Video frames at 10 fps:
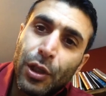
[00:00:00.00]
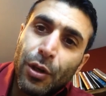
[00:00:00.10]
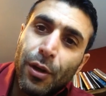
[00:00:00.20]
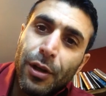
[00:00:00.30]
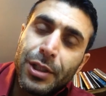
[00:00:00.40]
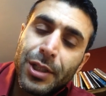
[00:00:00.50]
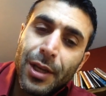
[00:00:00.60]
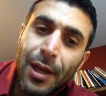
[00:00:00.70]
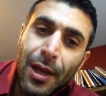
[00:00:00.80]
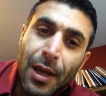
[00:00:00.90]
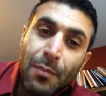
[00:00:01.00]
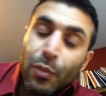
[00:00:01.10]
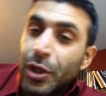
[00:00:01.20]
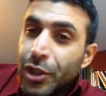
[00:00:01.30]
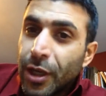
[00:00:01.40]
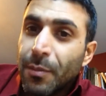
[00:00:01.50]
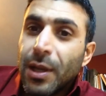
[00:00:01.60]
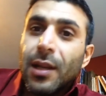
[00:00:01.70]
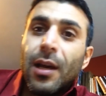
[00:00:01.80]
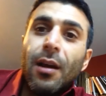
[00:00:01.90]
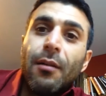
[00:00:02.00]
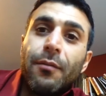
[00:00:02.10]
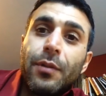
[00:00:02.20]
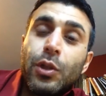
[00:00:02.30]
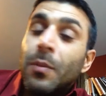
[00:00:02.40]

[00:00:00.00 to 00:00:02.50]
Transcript: of years preaching about love